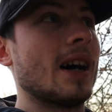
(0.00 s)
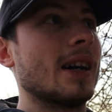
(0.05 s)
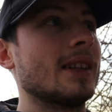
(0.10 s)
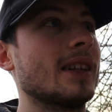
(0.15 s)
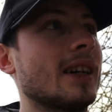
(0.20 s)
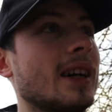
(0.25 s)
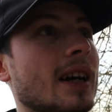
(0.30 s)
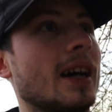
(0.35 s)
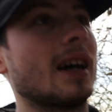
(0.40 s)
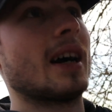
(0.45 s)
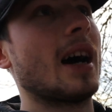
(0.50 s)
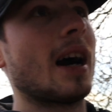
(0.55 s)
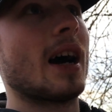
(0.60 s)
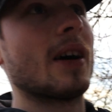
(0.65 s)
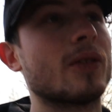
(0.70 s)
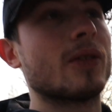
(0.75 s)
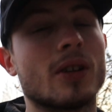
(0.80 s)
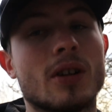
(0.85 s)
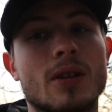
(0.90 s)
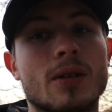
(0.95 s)
and
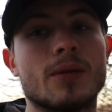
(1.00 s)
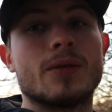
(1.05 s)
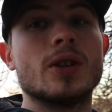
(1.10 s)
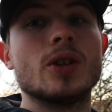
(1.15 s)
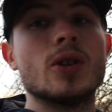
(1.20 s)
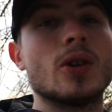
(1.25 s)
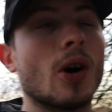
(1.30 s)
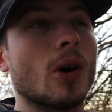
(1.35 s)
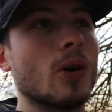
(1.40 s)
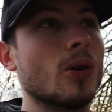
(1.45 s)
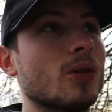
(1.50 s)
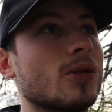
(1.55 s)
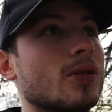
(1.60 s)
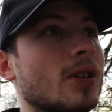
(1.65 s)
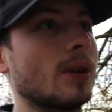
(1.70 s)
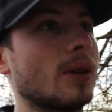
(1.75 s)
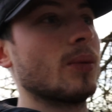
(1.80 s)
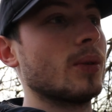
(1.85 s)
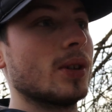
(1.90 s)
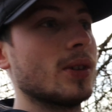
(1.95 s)
after a few goes
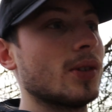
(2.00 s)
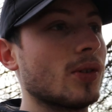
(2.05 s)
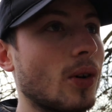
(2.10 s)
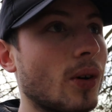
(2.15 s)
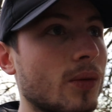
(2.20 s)
it was